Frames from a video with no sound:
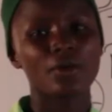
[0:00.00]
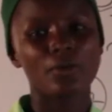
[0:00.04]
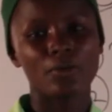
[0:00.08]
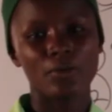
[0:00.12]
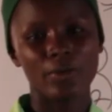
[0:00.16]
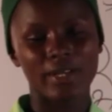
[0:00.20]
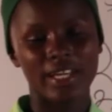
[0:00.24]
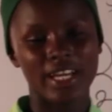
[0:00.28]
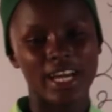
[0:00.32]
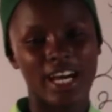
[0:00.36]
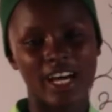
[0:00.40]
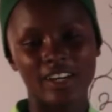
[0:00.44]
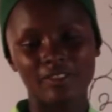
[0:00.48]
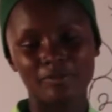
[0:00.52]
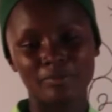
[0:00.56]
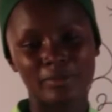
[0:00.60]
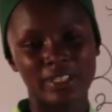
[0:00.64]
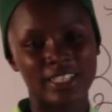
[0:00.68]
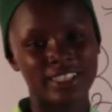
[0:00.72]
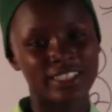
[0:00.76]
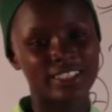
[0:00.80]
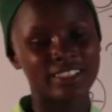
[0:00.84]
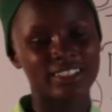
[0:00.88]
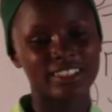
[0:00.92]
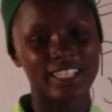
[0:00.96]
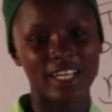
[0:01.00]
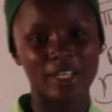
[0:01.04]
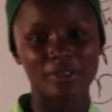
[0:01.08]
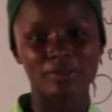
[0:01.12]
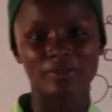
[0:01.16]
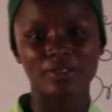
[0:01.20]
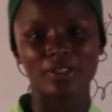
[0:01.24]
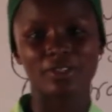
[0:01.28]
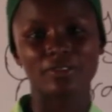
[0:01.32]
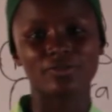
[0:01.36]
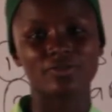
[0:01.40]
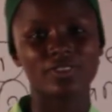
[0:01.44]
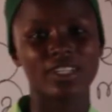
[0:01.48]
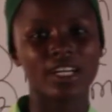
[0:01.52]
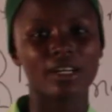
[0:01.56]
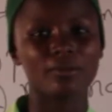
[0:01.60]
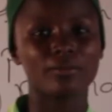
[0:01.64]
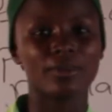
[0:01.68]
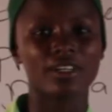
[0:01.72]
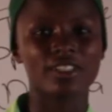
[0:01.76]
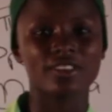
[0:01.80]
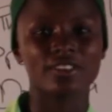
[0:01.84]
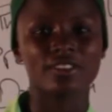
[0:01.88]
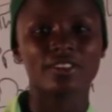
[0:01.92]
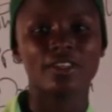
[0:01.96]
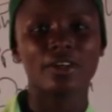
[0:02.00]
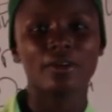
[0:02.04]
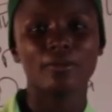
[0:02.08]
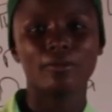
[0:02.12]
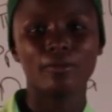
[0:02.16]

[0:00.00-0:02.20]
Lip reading: We have many types of dramas,